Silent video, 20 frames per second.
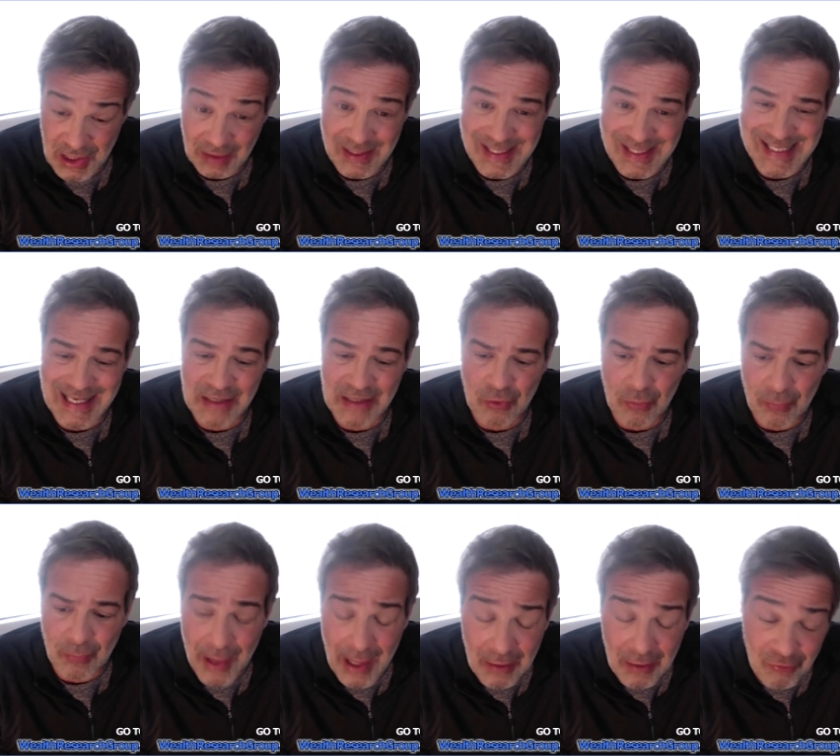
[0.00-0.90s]
just like the
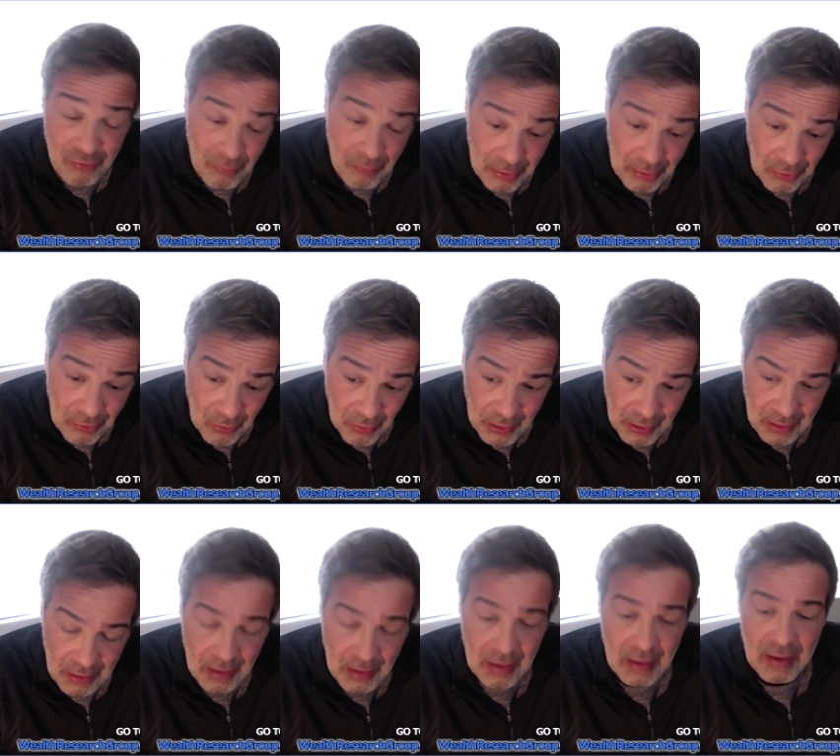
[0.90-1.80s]
central banks have
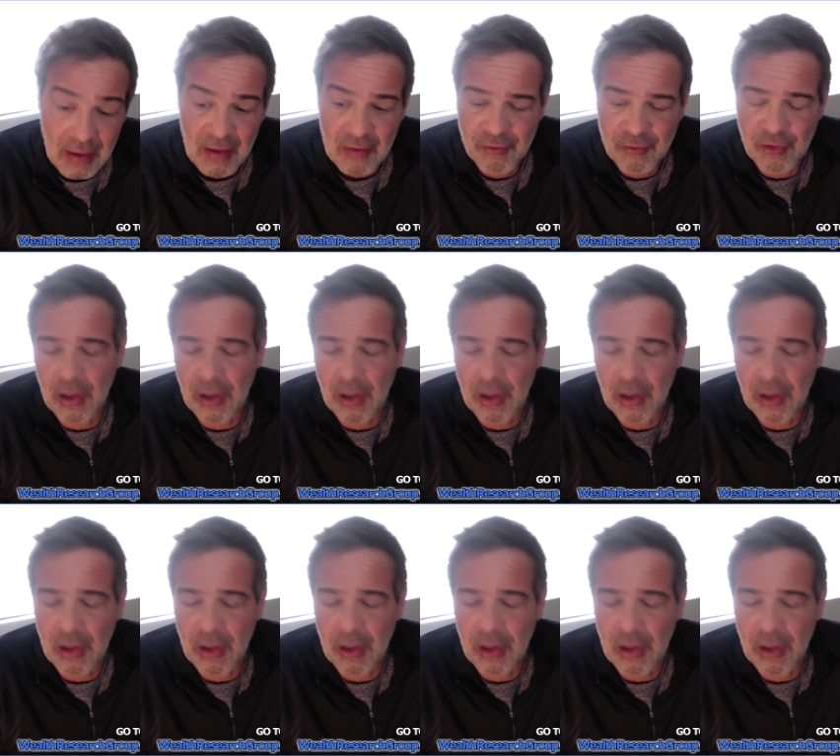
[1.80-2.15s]
been doing